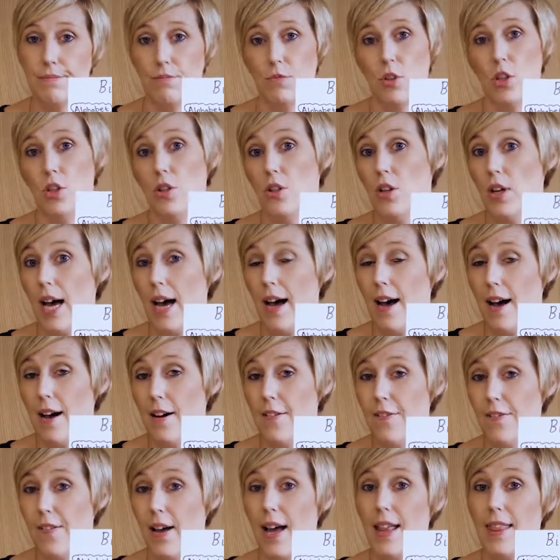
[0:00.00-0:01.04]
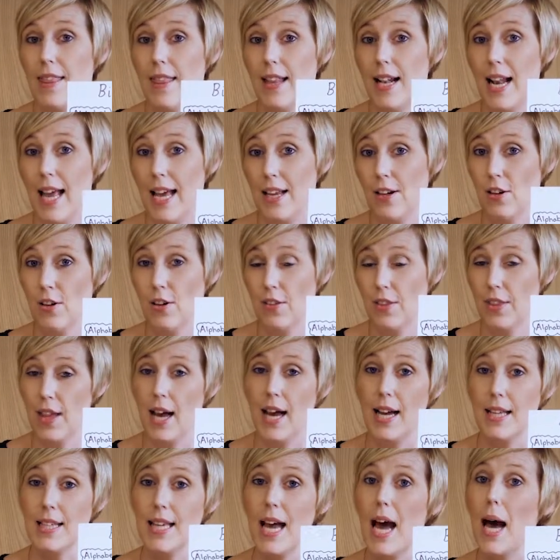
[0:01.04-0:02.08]
Do you have the letter
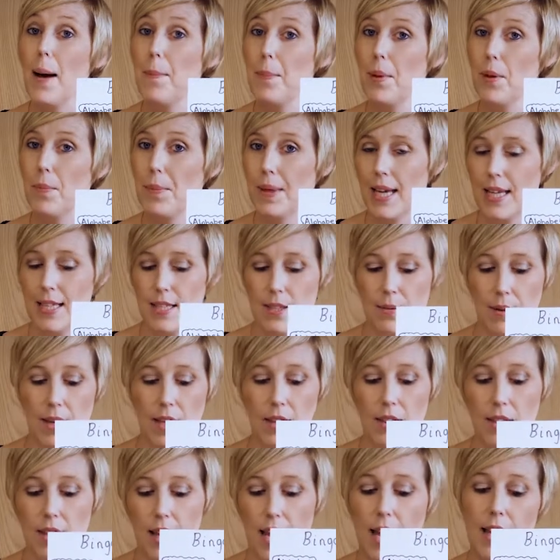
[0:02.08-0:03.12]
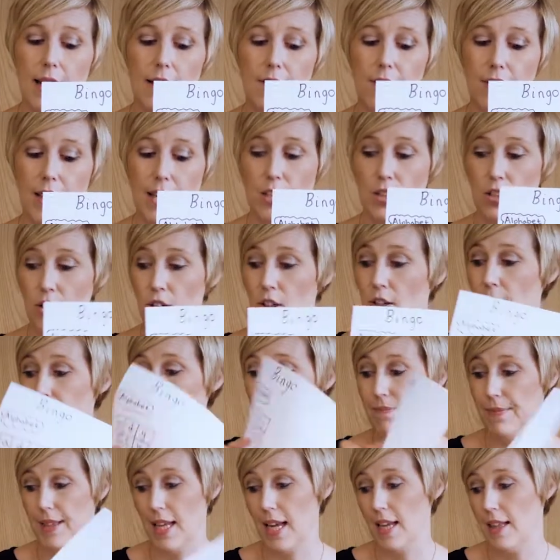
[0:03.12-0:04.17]
that apple begins with? And if they do,
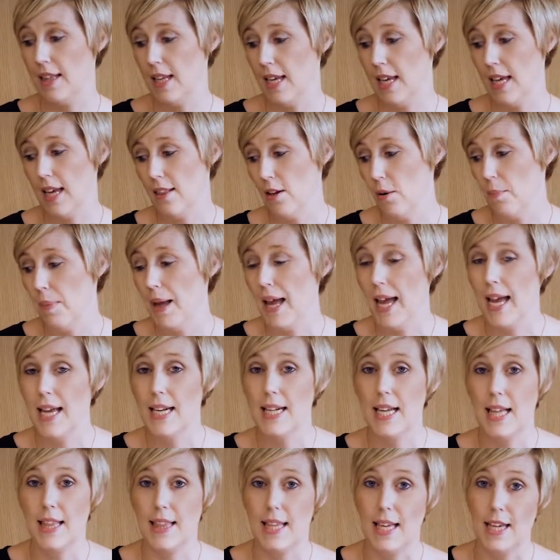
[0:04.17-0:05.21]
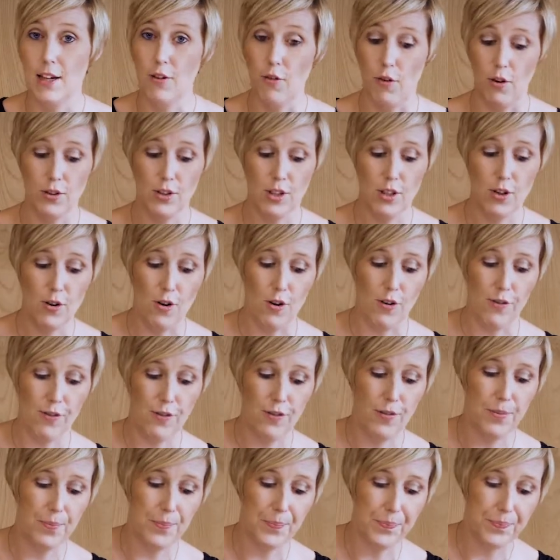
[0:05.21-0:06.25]
then they get their pen and they cross it off.